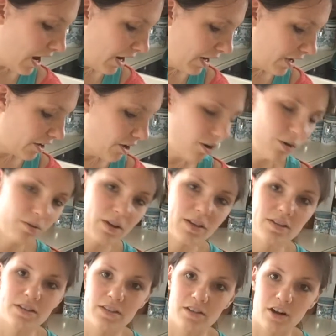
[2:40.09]
I
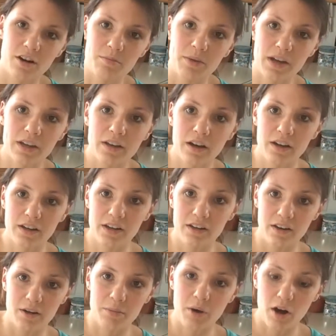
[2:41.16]
always start by cutting
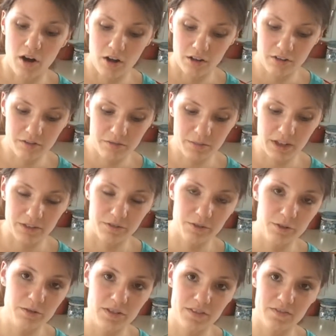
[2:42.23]
up all of my
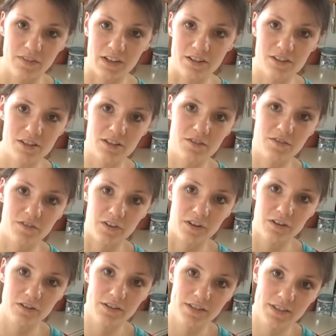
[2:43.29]
fruits and veggies
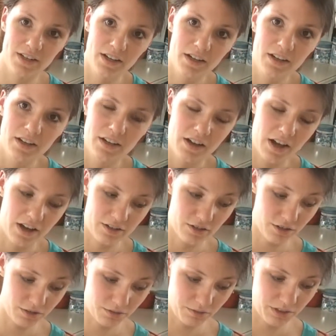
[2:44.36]
first. I
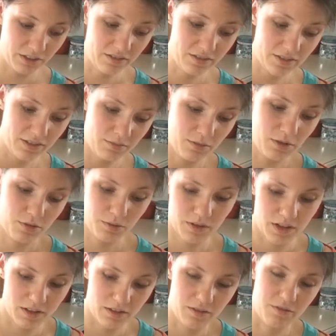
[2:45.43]
just rinse in
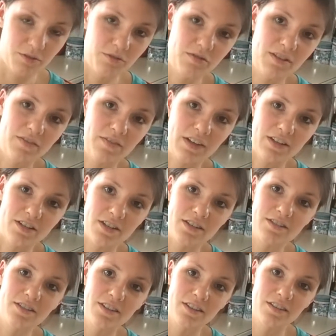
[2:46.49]
between the fruits and
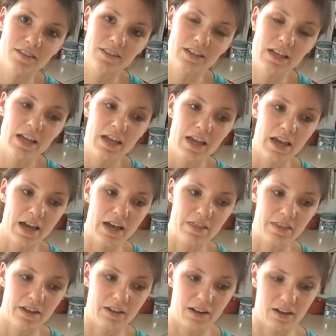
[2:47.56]
veggies
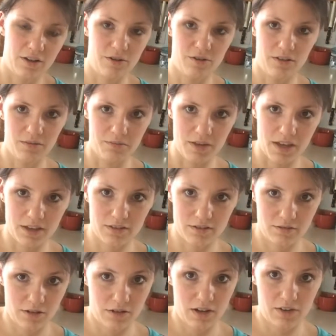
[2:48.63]
and then I go to the meat
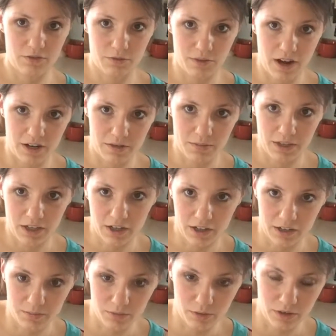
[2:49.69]
so I don't have to wash my
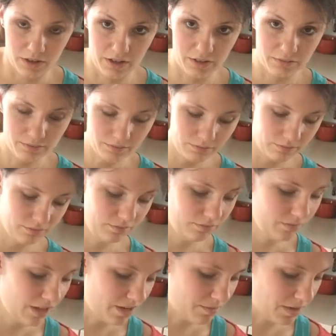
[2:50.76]
cutting board
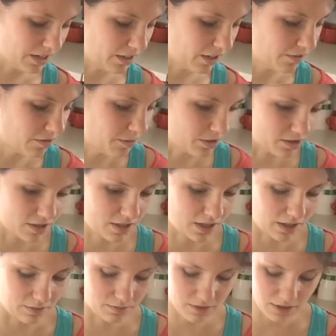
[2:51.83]
and my knife a bunch of
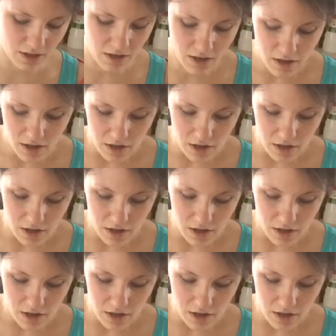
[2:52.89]
times.